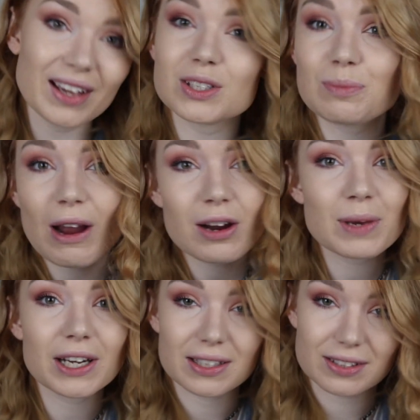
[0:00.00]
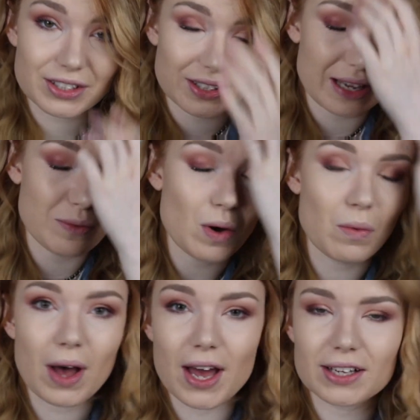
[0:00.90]
experiment and just see
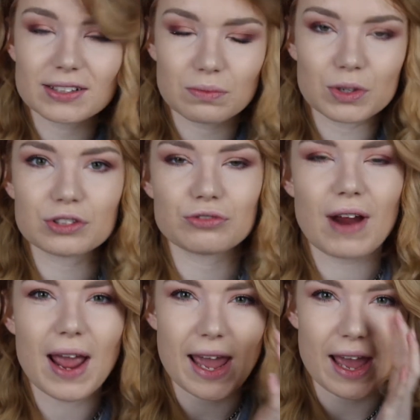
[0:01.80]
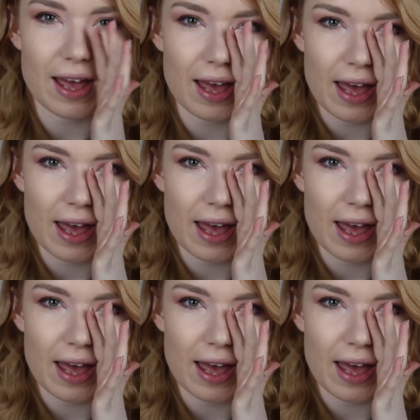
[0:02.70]
what works and what's great.